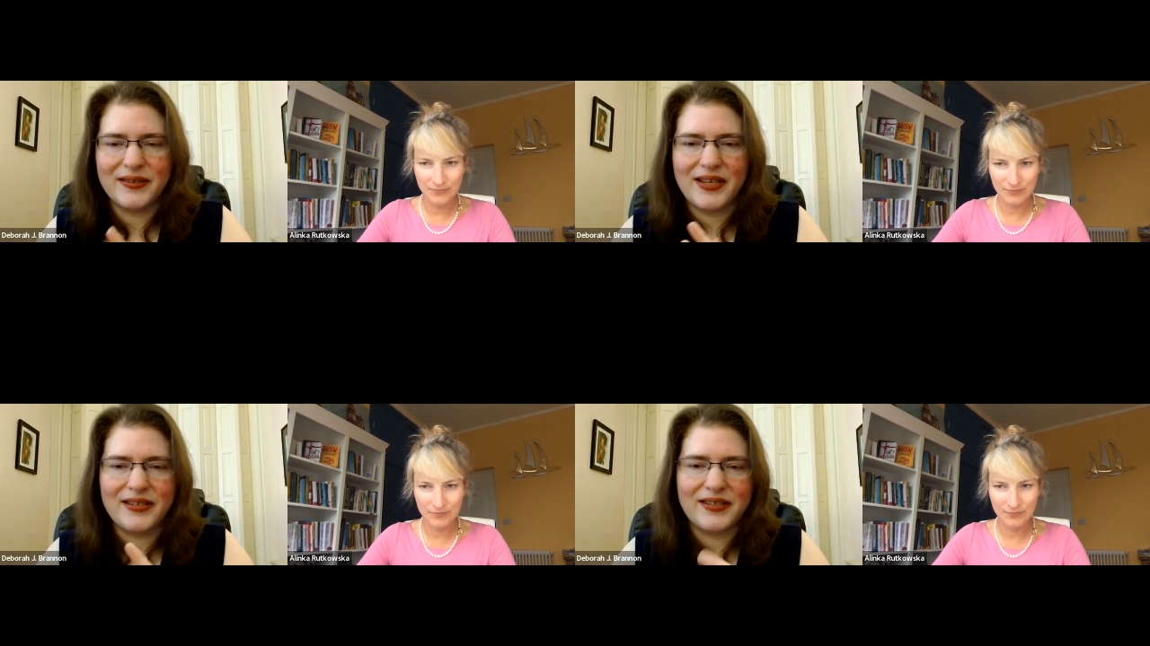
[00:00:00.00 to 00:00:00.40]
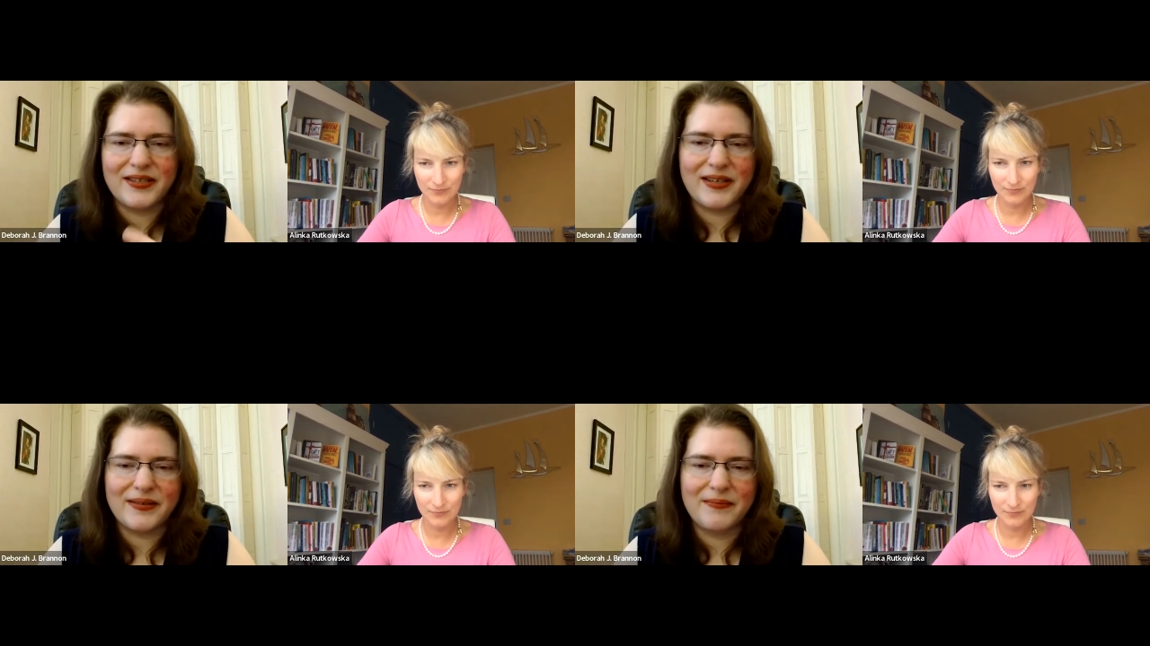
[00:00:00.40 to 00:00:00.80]
Speaker 1: and
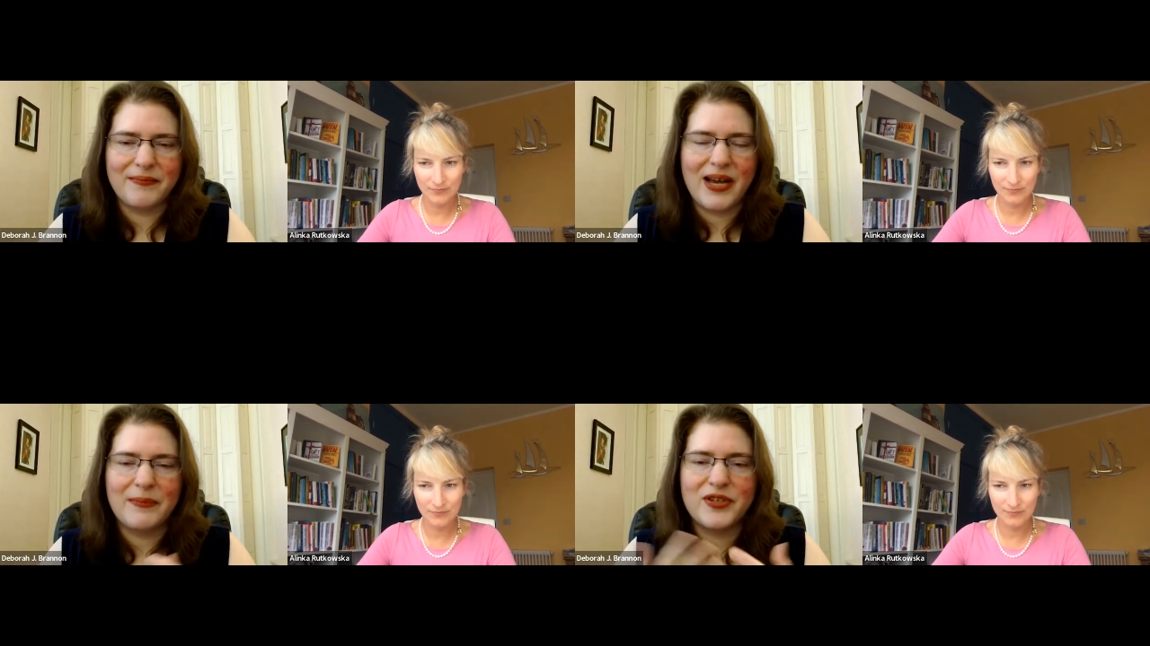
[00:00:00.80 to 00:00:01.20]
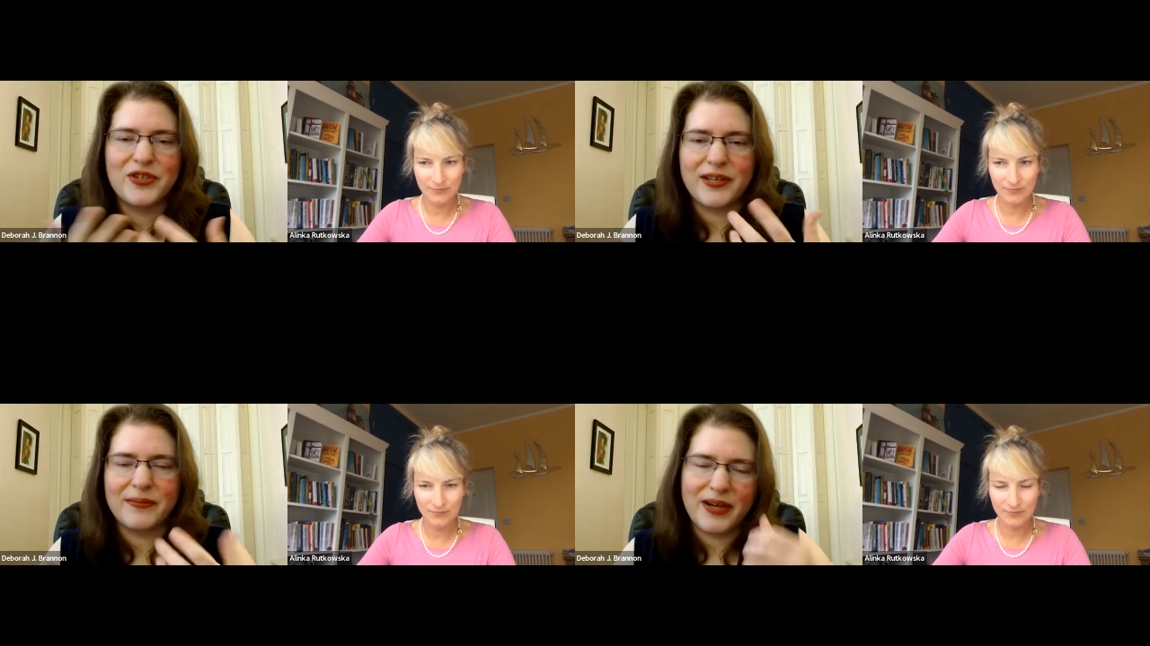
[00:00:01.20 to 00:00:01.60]
uh, how much
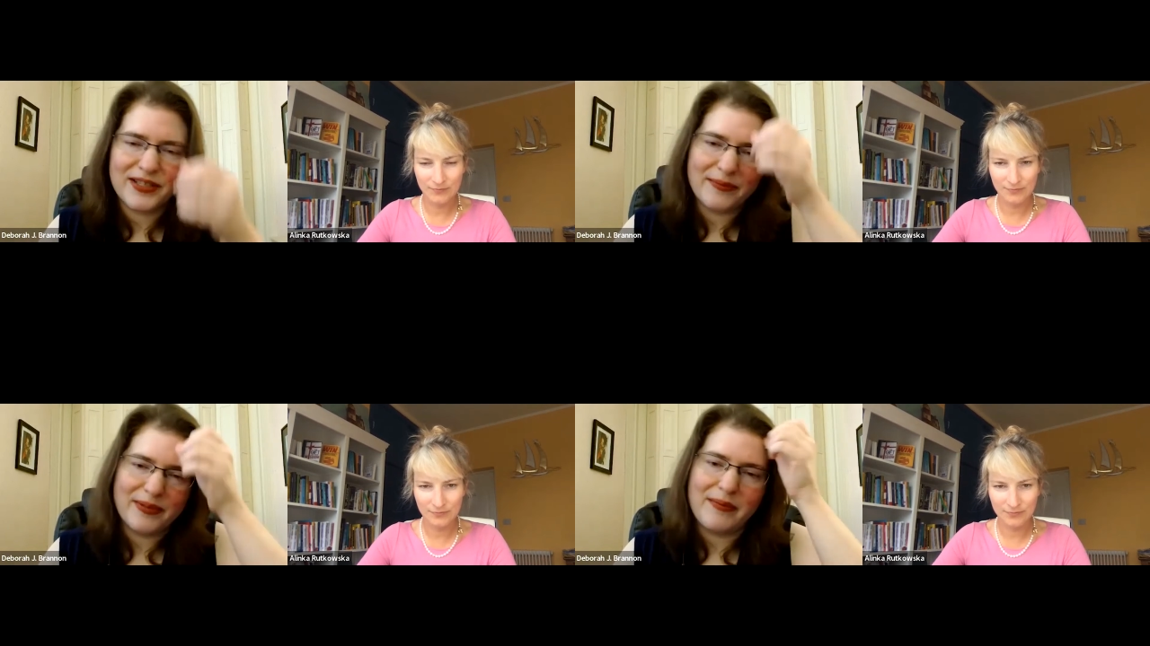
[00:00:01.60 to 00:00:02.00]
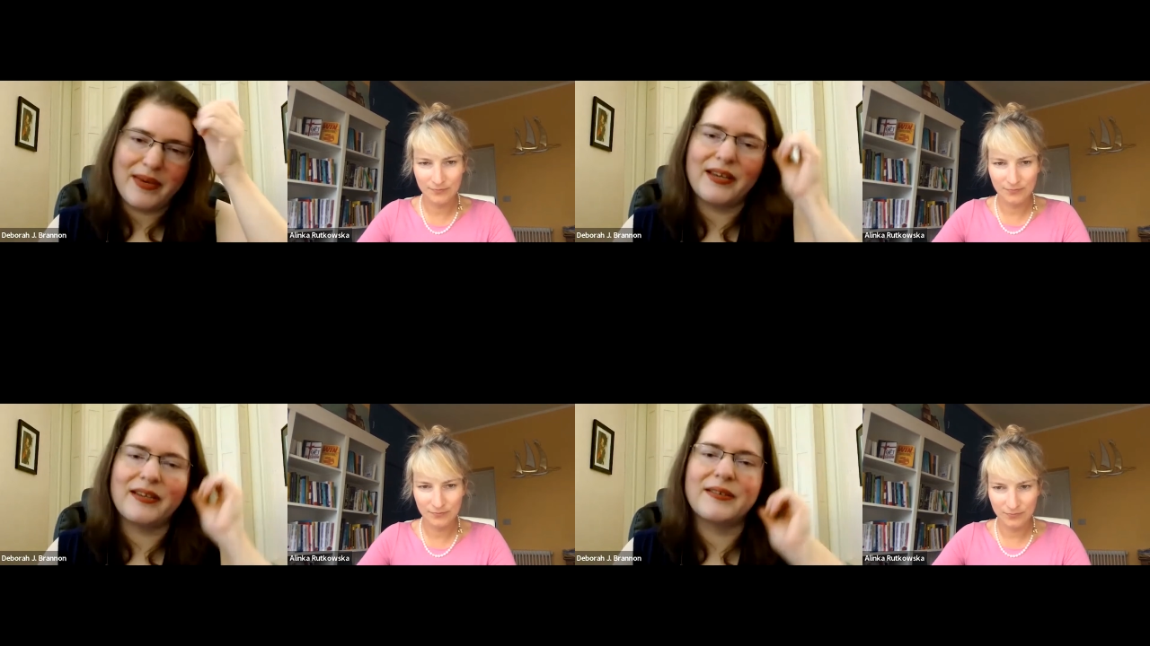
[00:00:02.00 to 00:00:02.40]
you could possibly
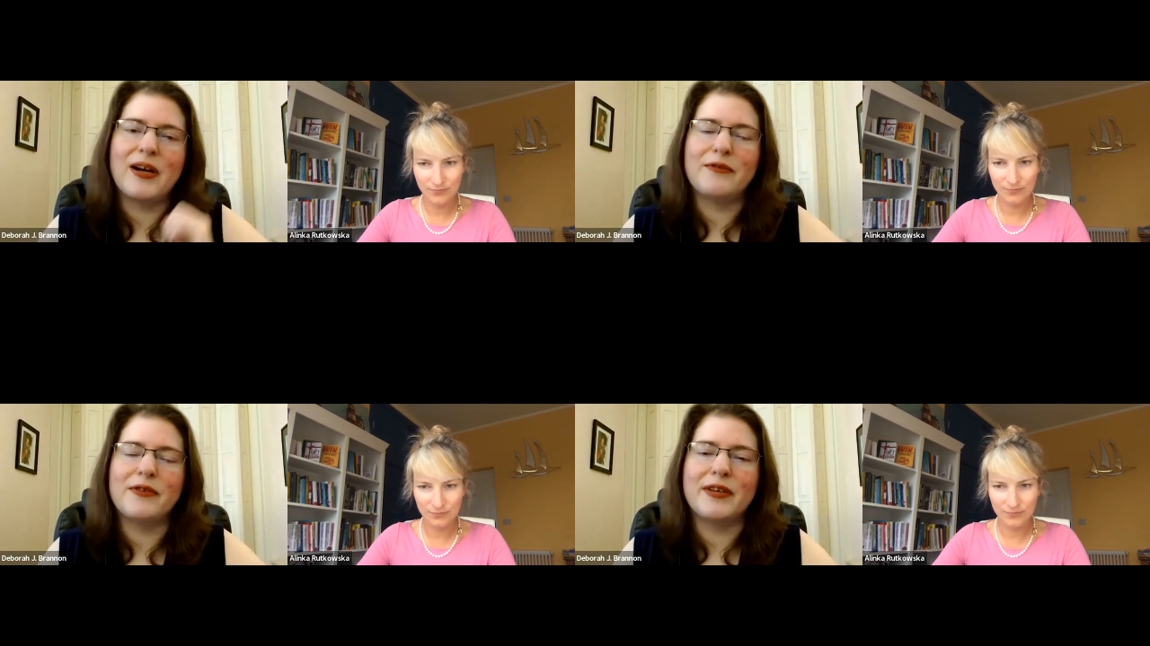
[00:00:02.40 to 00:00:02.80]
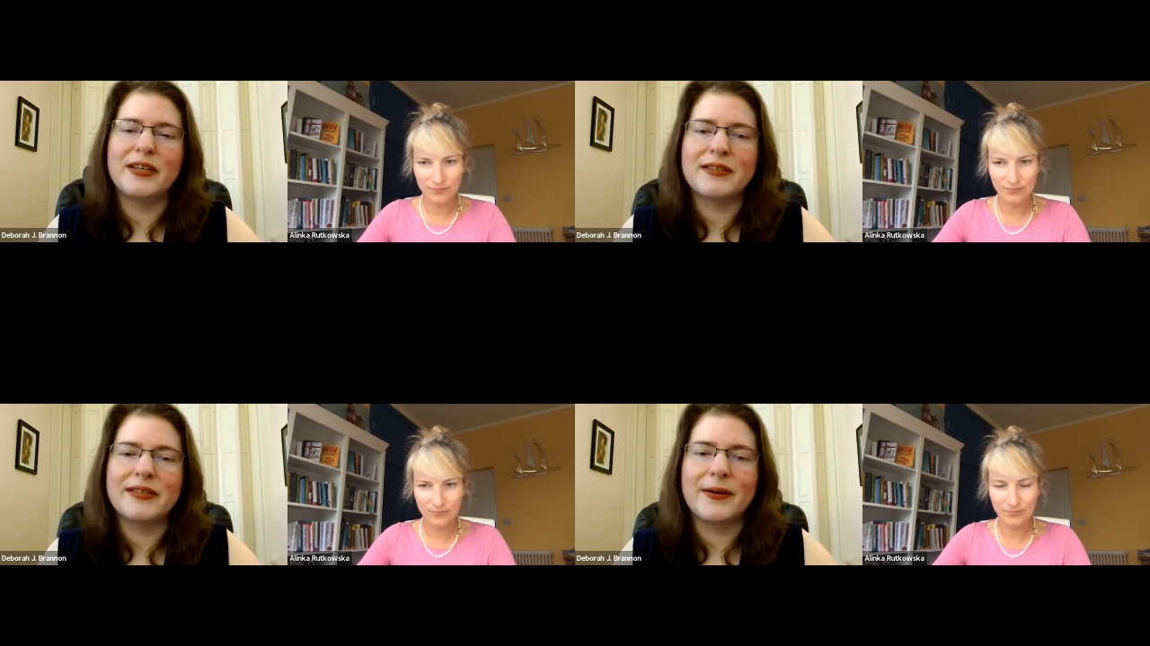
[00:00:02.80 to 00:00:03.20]
make off of
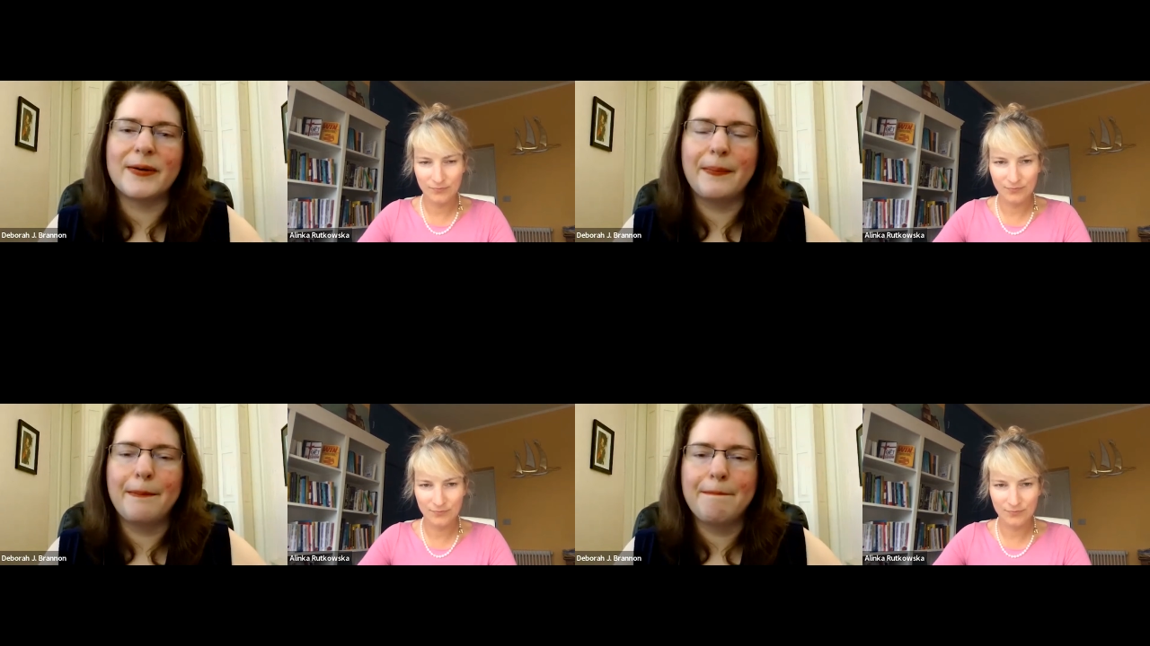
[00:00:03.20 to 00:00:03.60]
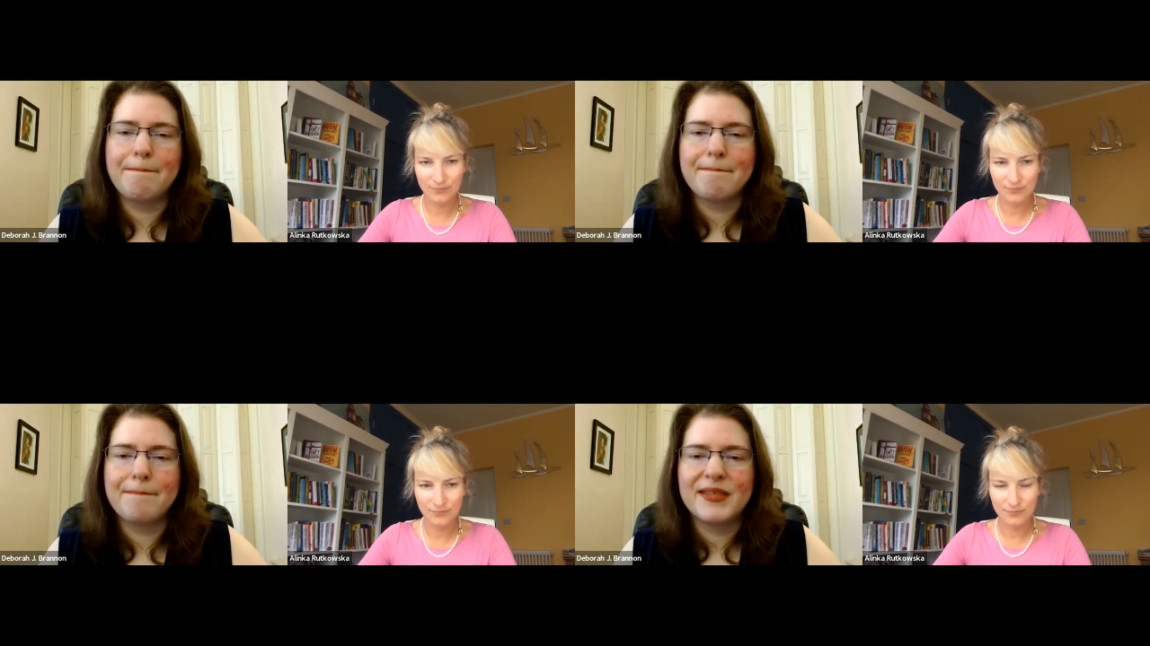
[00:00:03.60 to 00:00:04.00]
it so
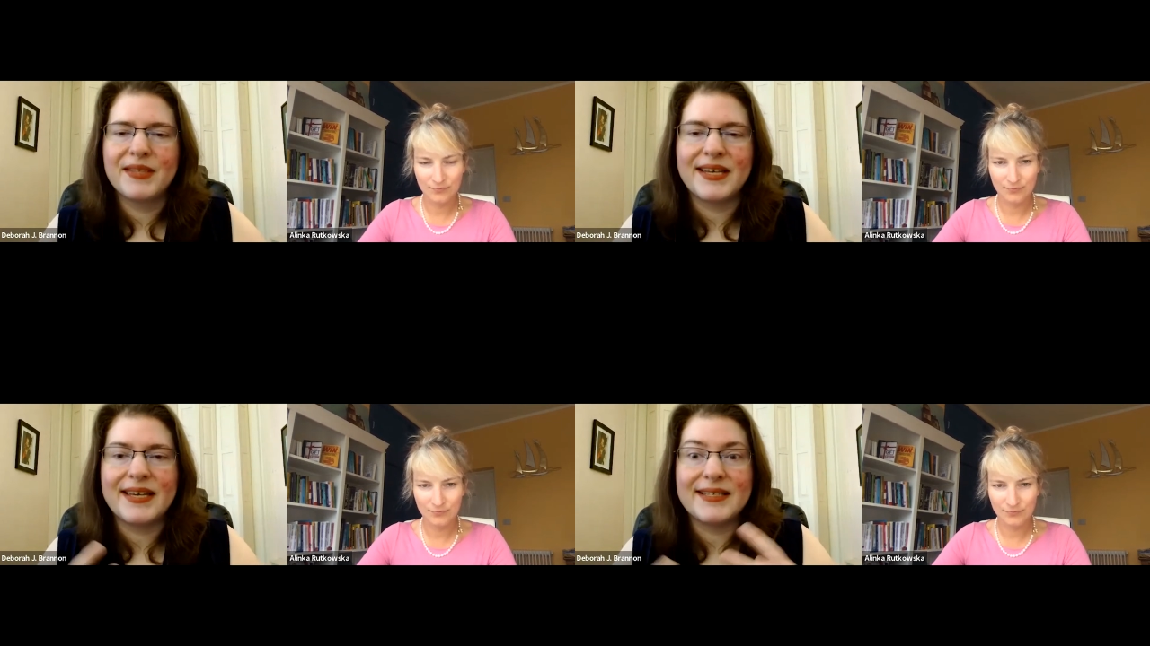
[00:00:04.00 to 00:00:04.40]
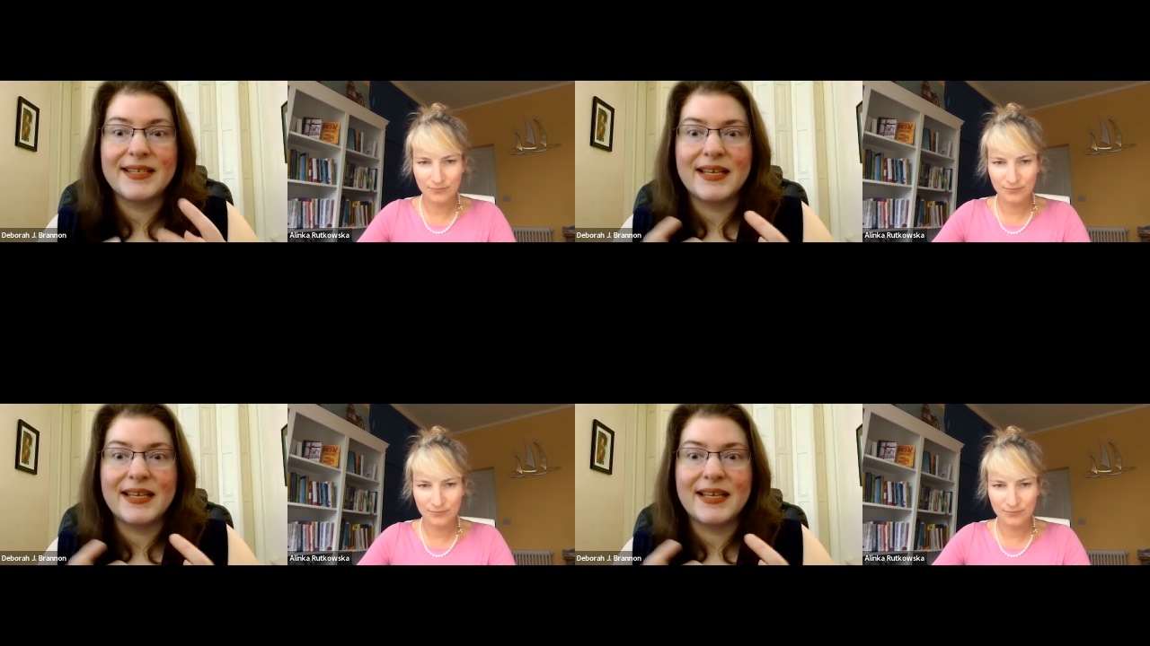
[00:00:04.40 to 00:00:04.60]
to get into